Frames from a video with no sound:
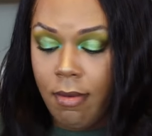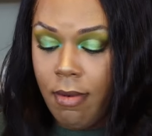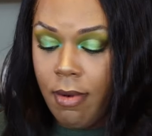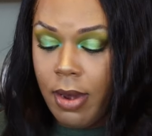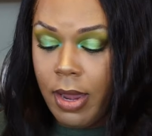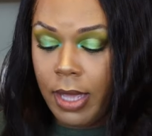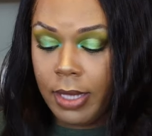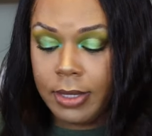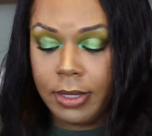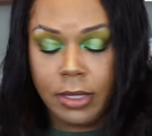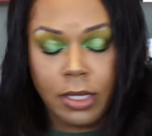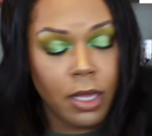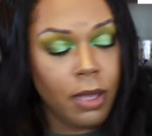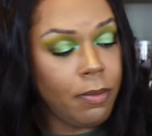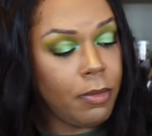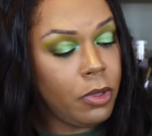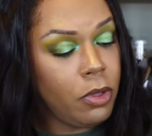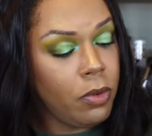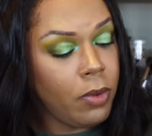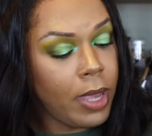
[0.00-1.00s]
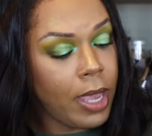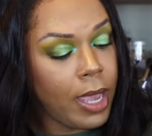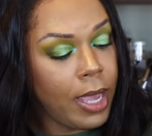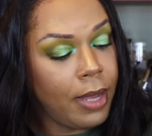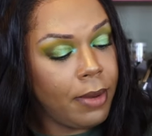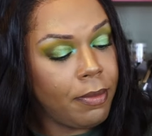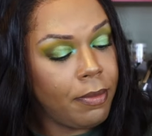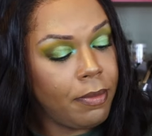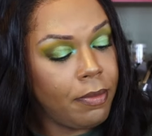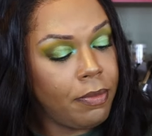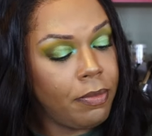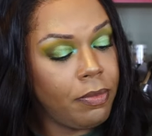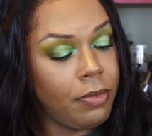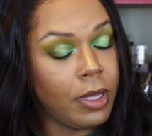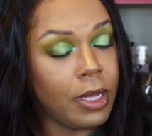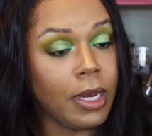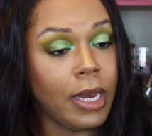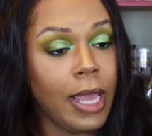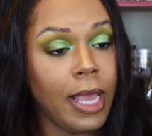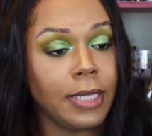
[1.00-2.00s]
Next up, you got
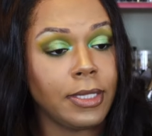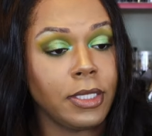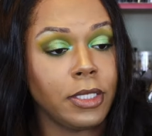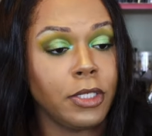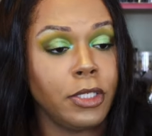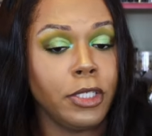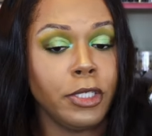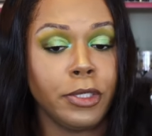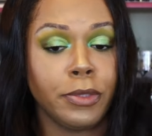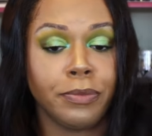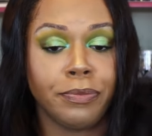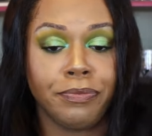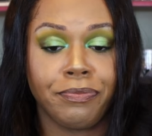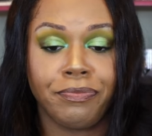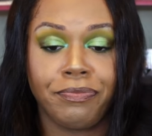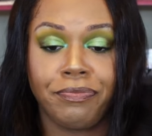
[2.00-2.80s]
the classic two.